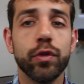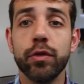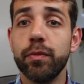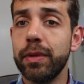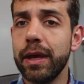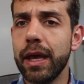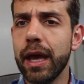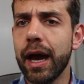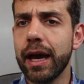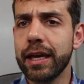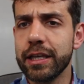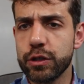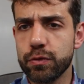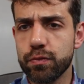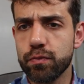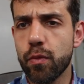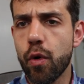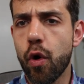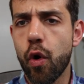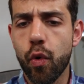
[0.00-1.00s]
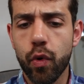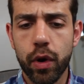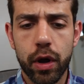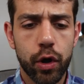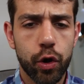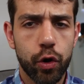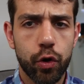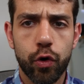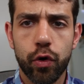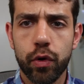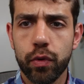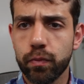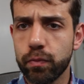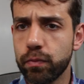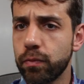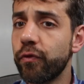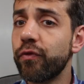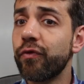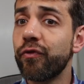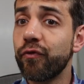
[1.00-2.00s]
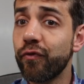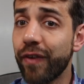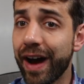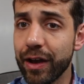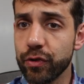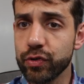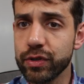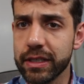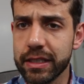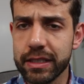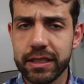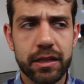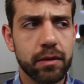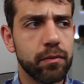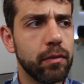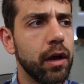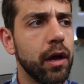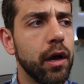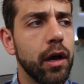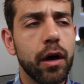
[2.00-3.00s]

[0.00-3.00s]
would be a small file system.